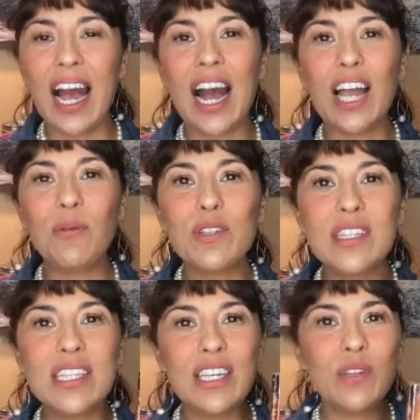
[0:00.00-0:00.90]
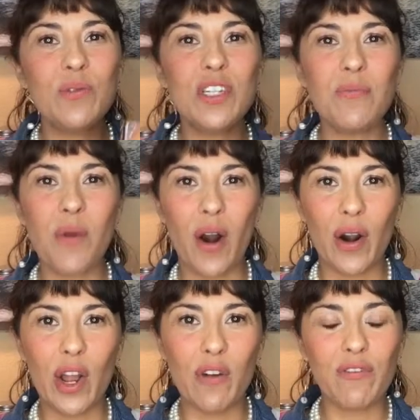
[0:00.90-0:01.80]
I will see you
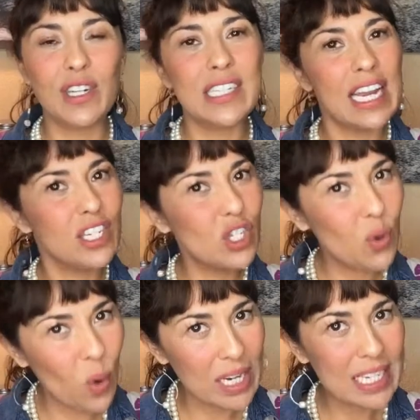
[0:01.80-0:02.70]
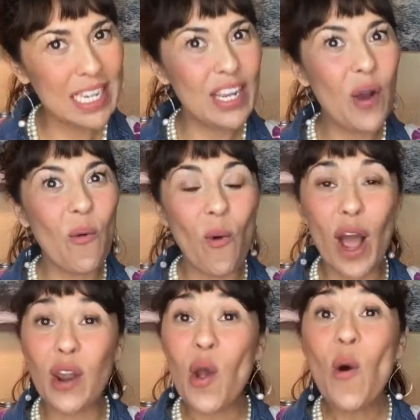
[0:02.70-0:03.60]
tomorrow for day 21.